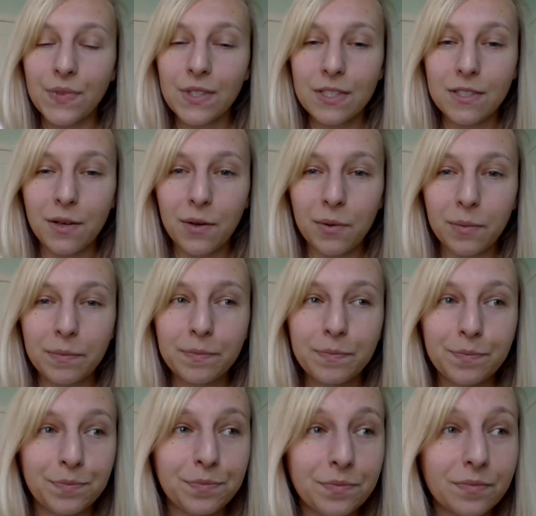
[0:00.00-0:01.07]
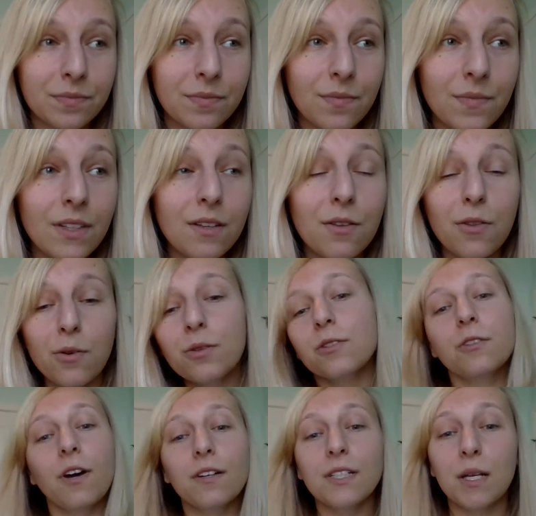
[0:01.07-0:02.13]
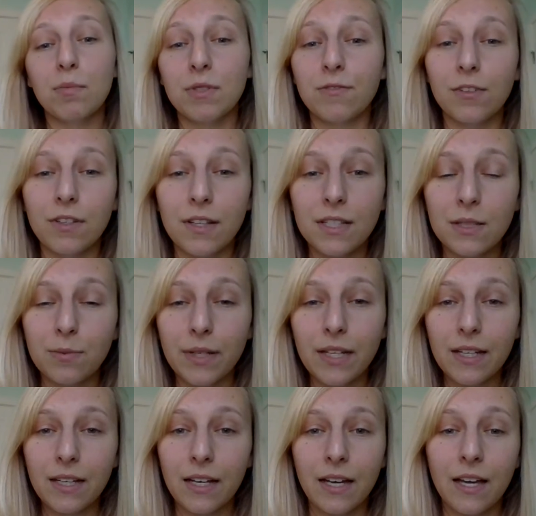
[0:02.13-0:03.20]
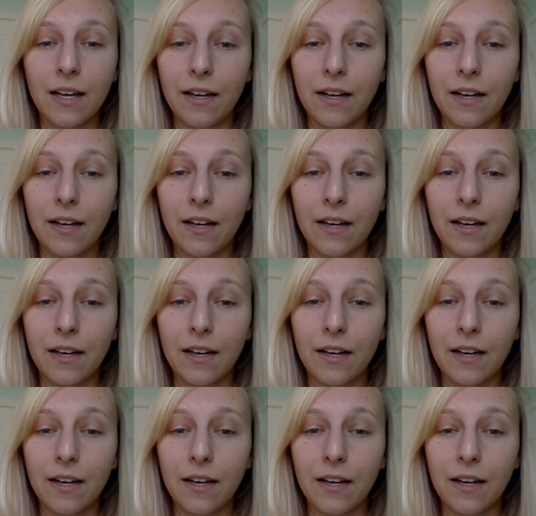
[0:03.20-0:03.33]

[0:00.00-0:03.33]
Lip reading: So those are our tips for this week.